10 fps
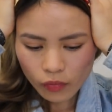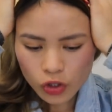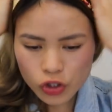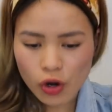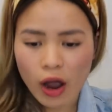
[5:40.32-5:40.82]

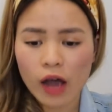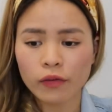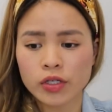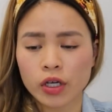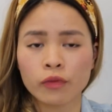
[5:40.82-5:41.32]
So
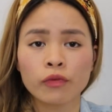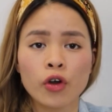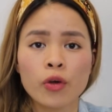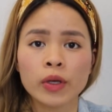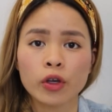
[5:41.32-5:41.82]
after
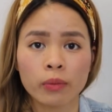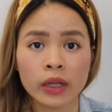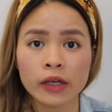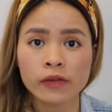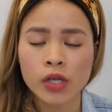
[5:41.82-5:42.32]
confirming your
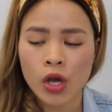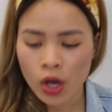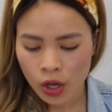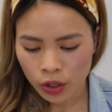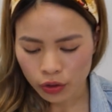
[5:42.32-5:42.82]
beliefs,
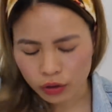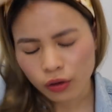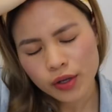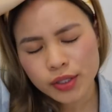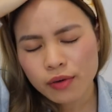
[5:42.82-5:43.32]
you
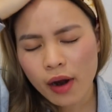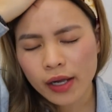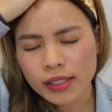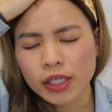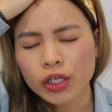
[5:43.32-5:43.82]
close your
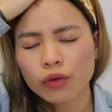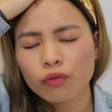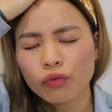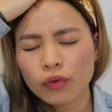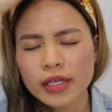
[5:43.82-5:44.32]
eyes and you
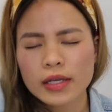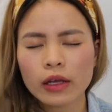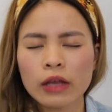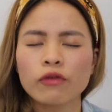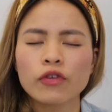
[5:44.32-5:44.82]
can
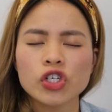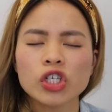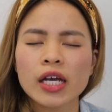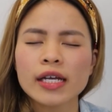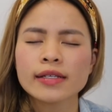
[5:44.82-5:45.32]
and
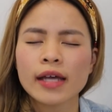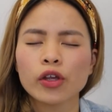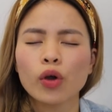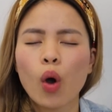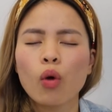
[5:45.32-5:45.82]
visualize that
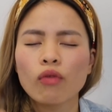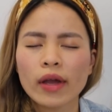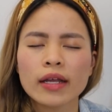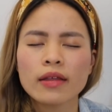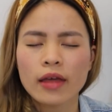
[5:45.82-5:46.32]
you're
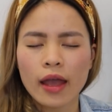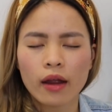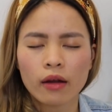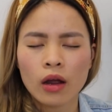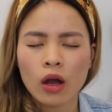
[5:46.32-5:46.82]
already
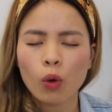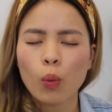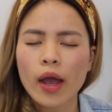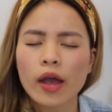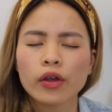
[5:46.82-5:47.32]
there,
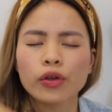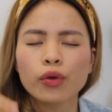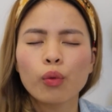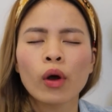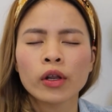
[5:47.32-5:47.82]
where
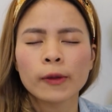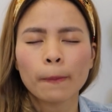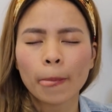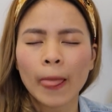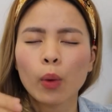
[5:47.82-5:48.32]
you want,
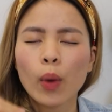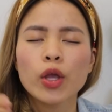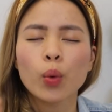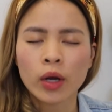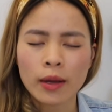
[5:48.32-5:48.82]
like where
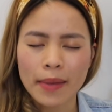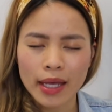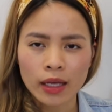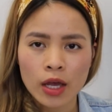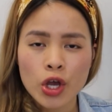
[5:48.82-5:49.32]
you want to be.